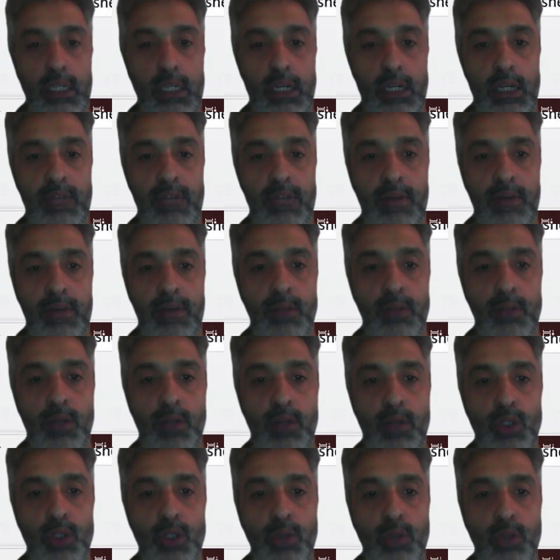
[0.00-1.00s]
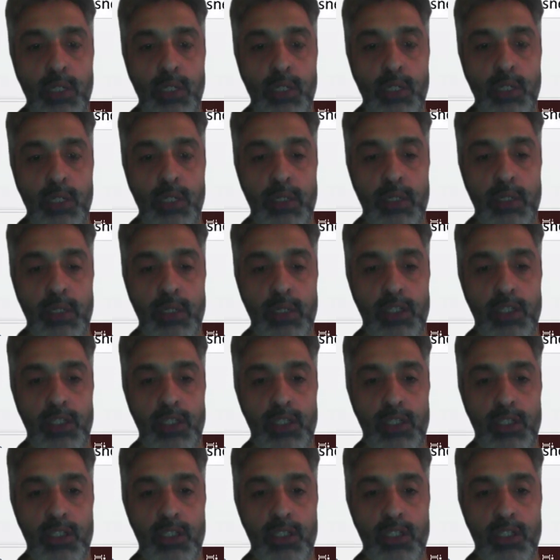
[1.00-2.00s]
If the amount belongs to multiple cost
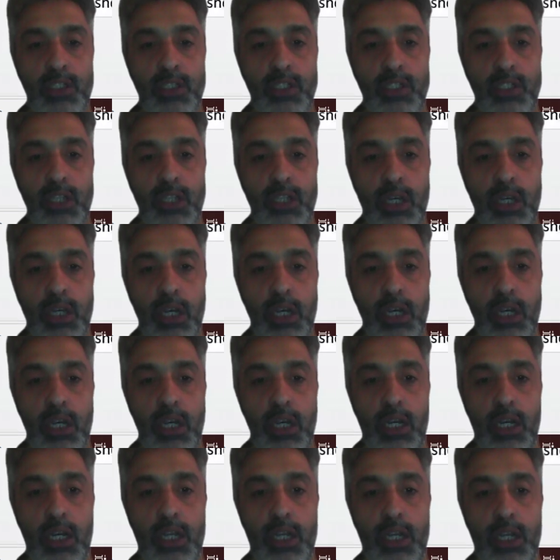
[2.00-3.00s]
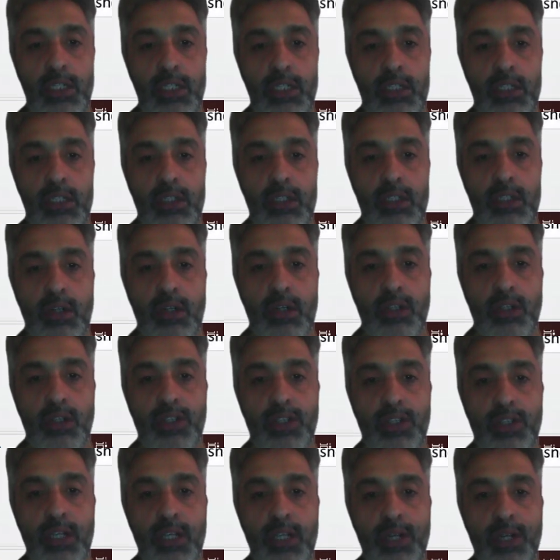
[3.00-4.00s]
centers, later the
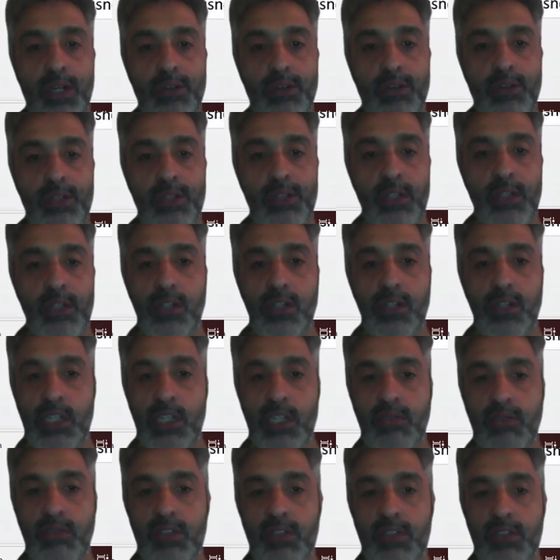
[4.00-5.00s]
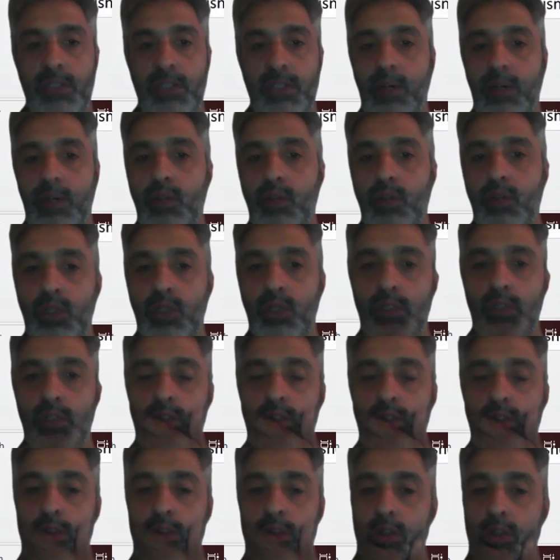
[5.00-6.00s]
cost accountant can transfer the amount to
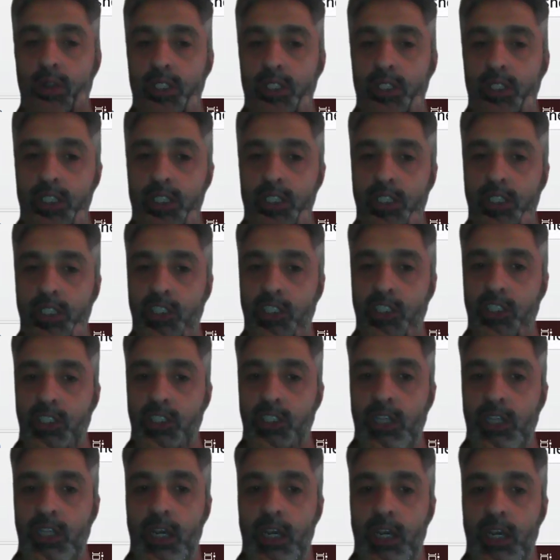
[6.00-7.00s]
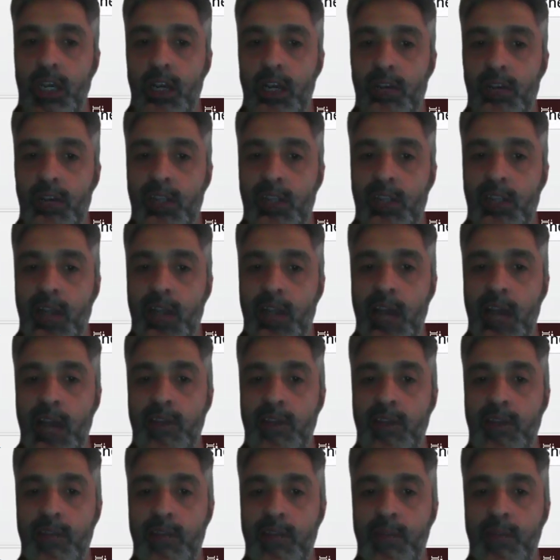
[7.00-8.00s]
individual cost centers without
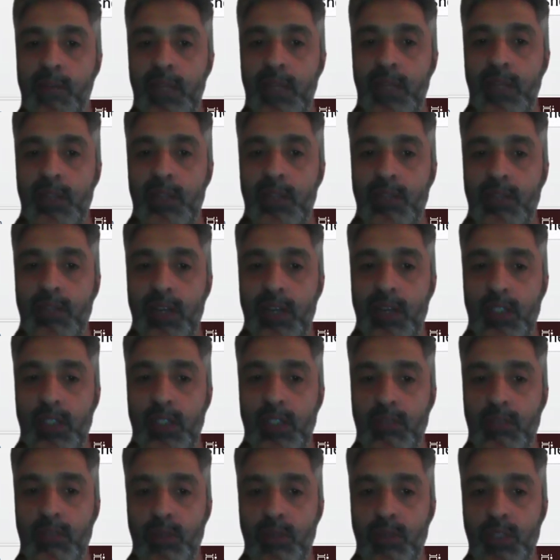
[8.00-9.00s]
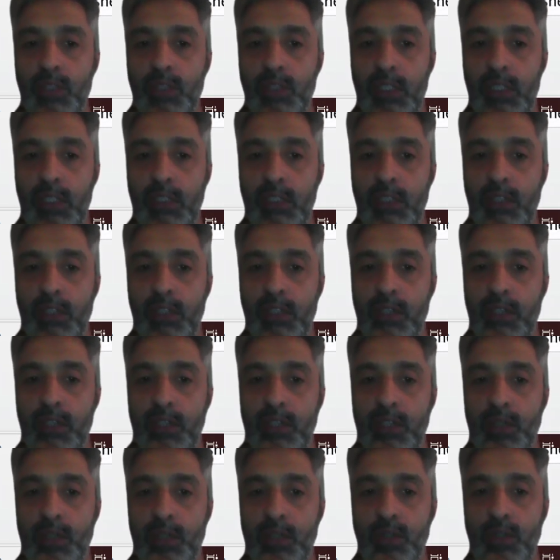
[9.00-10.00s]
having impact on financial posting. In this
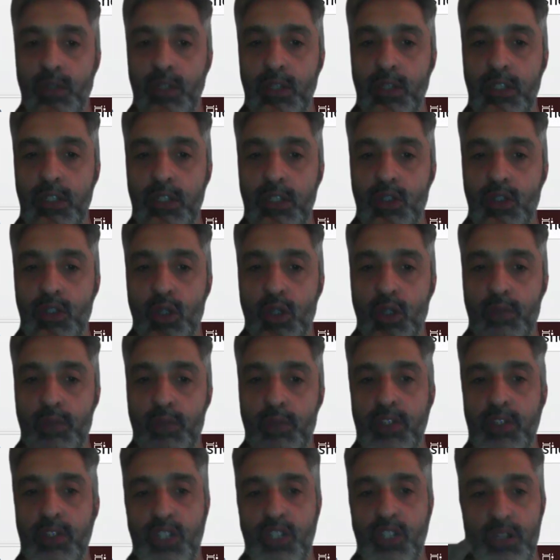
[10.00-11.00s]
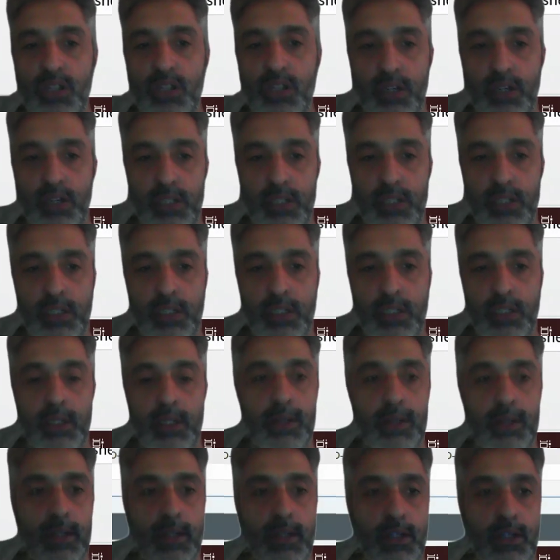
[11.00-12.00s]
transaction, will be a CO document is generated.
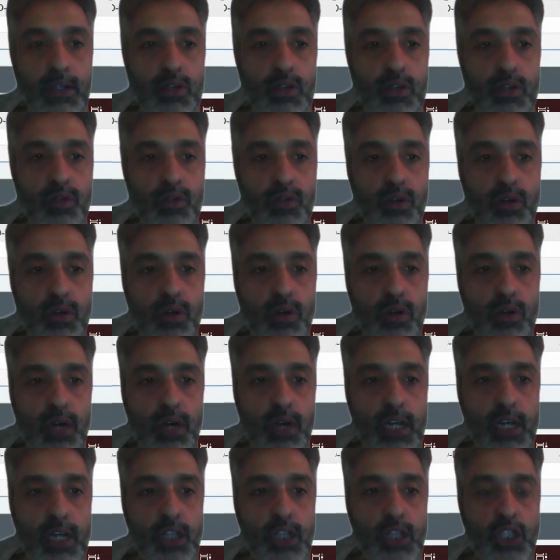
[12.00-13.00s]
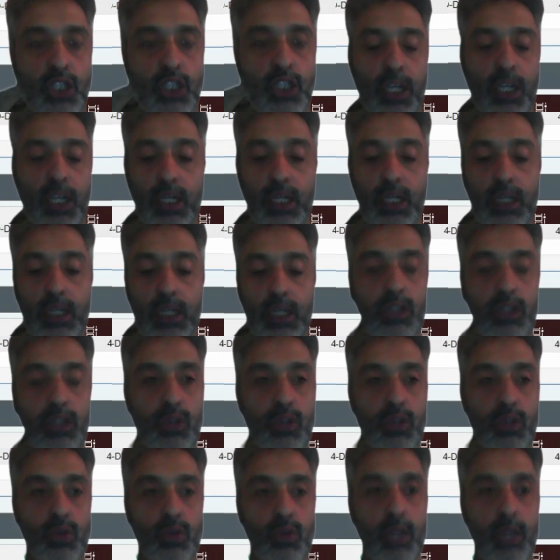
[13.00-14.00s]
So we go and check
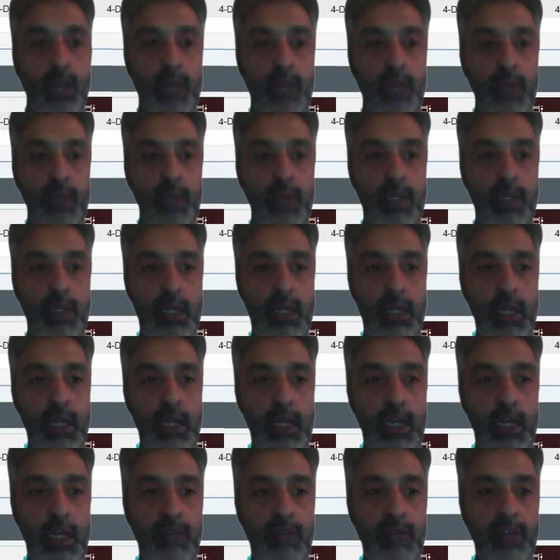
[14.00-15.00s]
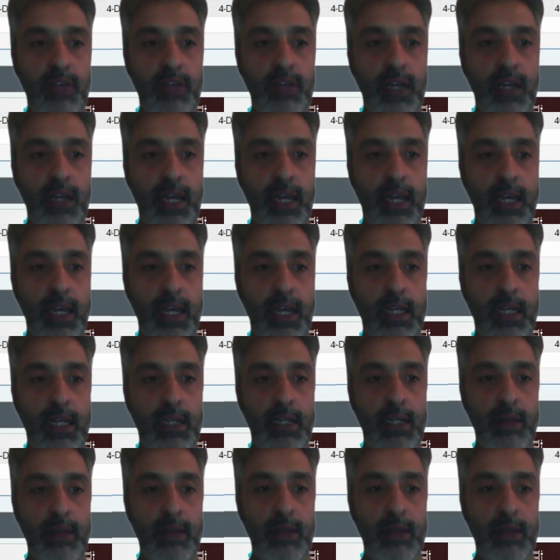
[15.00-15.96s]
into KB11N.